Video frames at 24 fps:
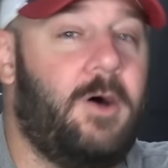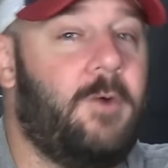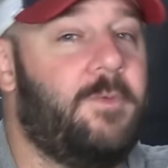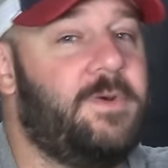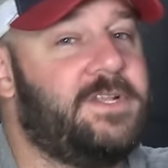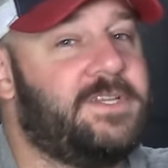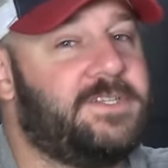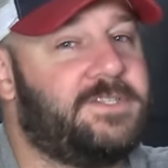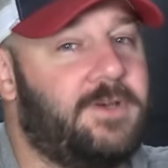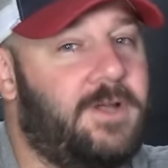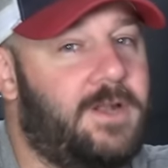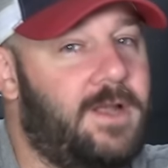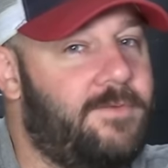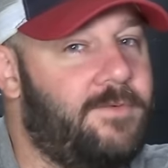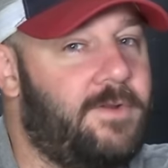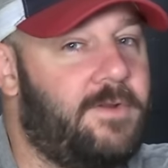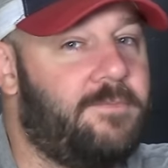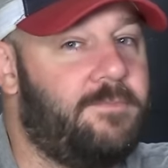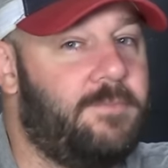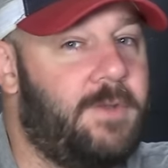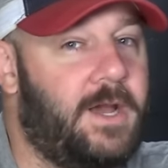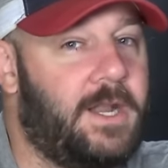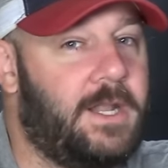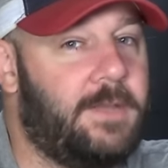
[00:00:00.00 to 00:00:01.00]
we just don't have enough
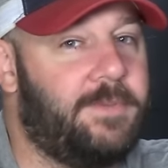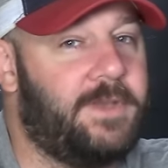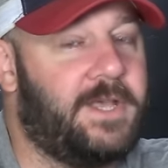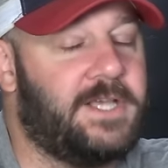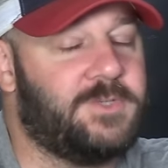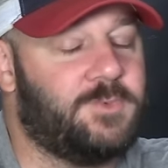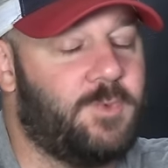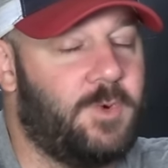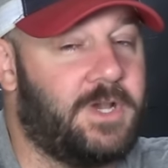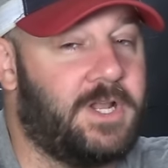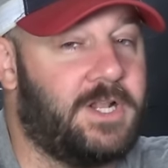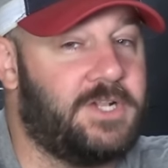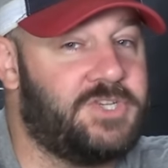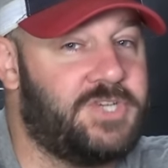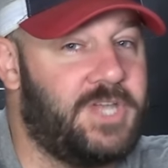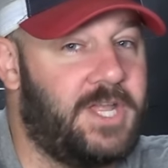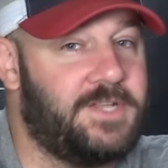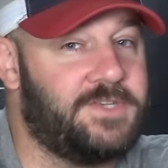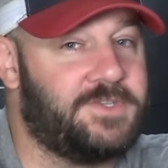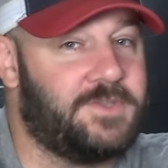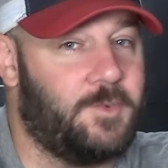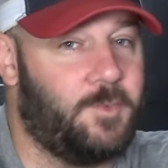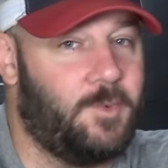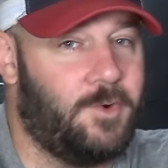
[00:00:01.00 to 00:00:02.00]
money because we're going to
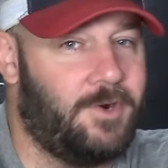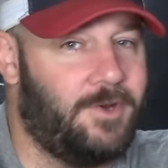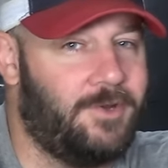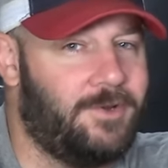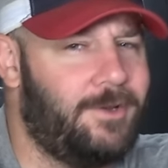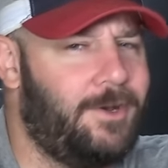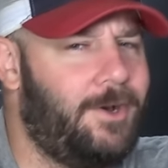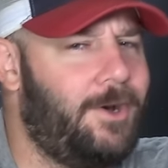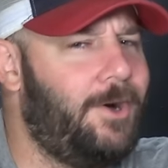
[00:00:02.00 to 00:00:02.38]
change the world.